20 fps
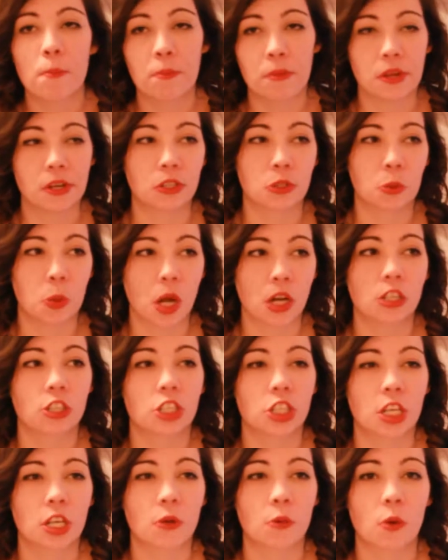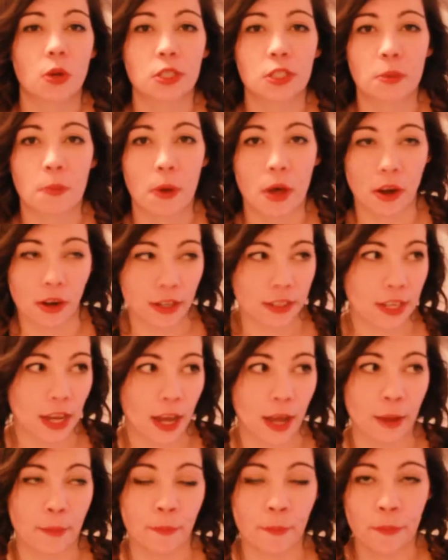binge watching Once Upon a
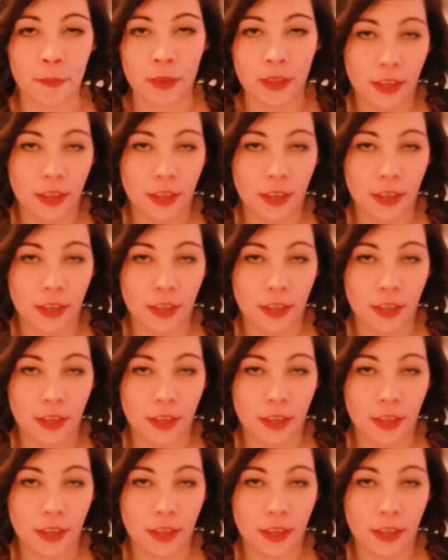Time